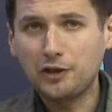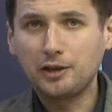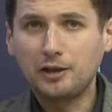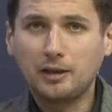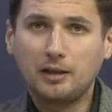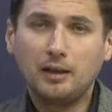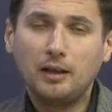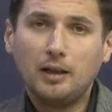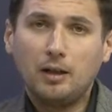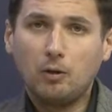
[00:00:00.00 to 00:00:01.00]
at
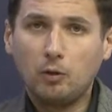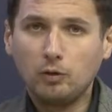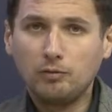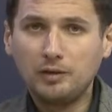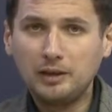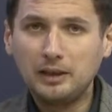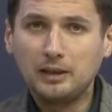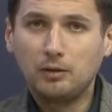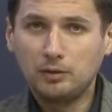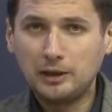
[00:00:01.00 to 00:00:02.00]
1 p.m. we
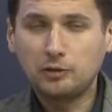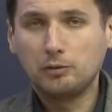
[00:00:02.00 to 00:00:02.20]
will have